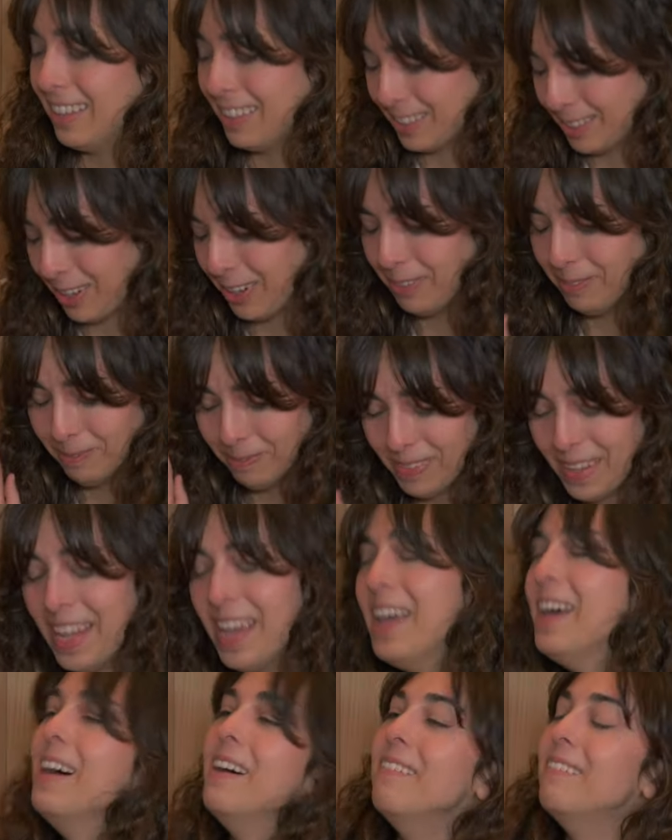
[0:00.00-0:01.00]
So,
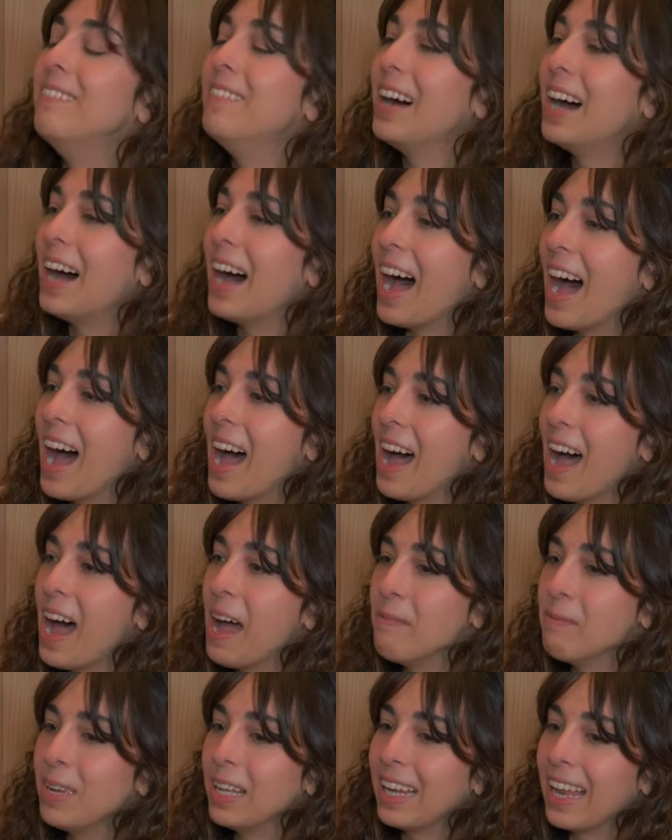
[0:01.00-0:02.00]
but
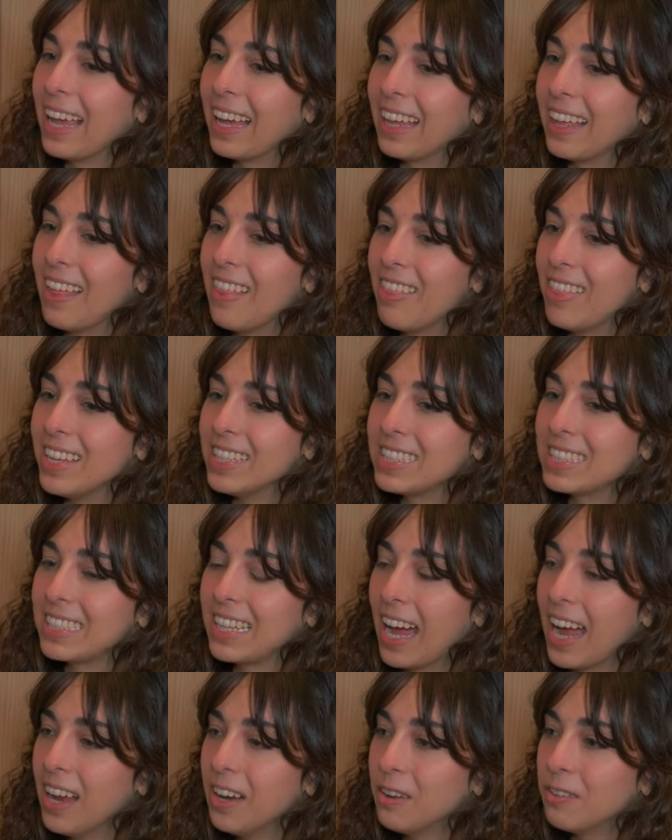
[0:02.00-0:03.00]
I mean, like this
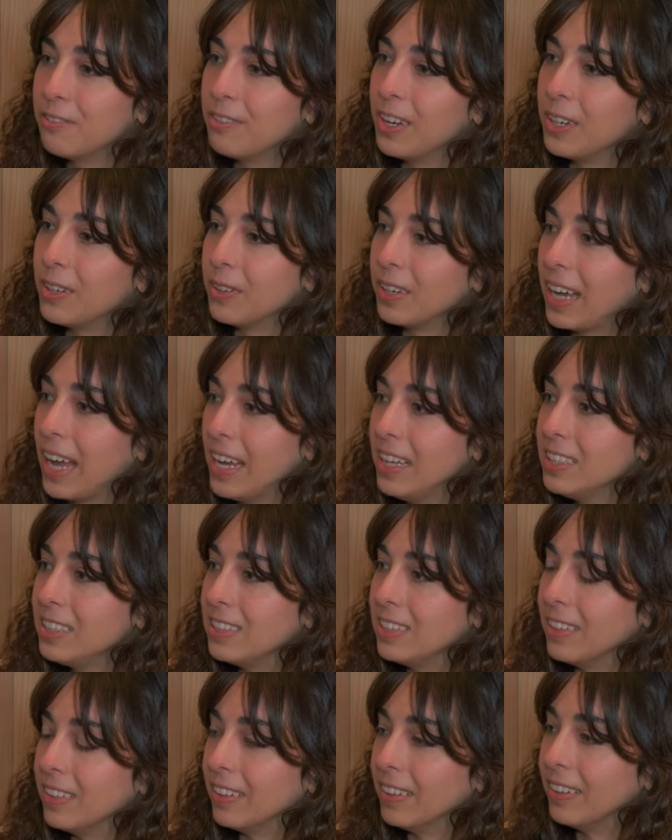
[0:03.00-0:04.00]
kind of
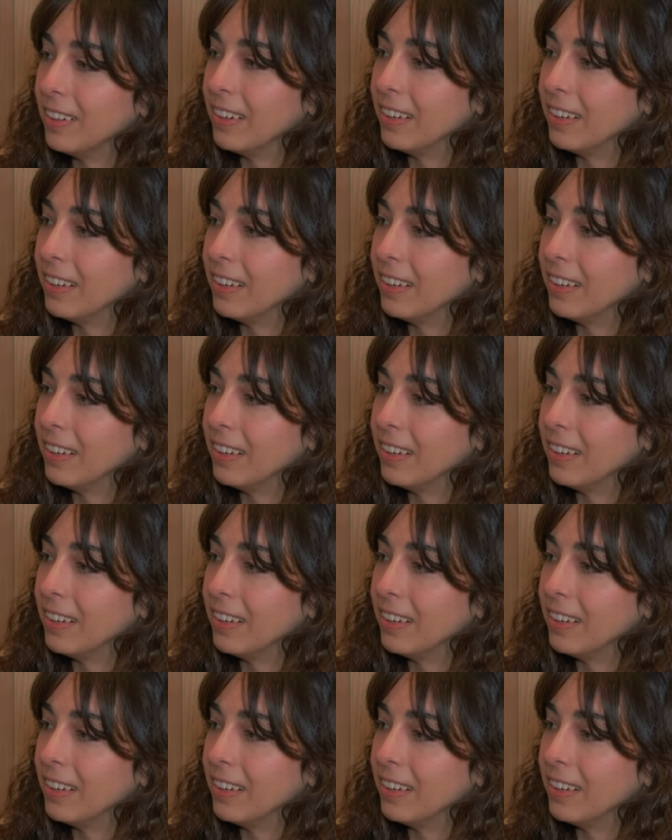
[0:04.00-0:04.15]
education,